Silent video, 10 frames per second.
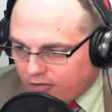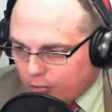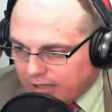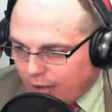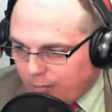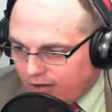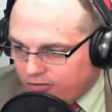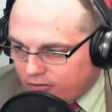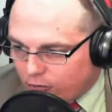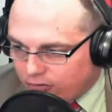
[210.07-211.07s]
to allow
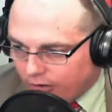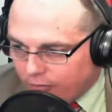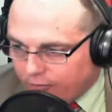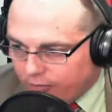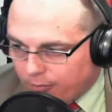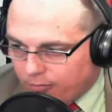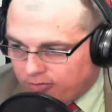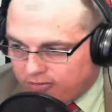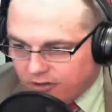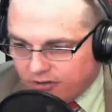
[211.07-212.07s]
patients who suffer from
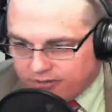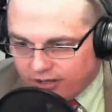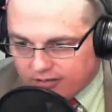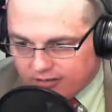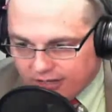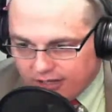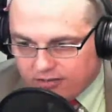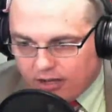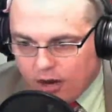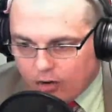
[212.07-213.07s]
sickle cell disease,